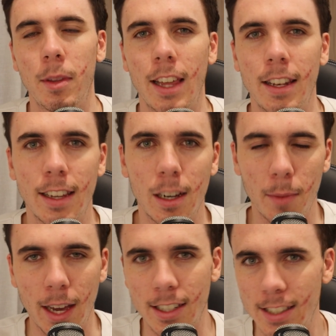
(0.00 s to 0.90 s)
but then down
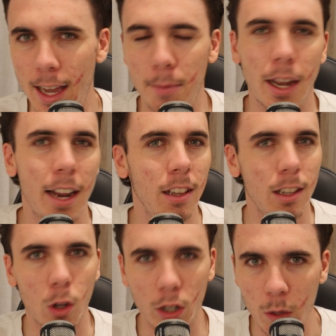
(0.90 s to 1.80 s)
back, Sam Taylor,
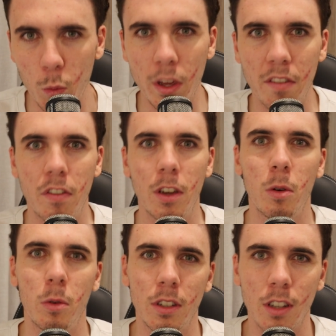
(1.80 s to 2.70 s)
Lockie
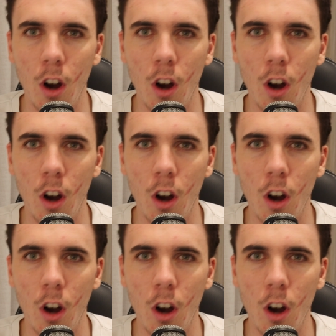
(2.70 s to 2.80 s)
Whitfield,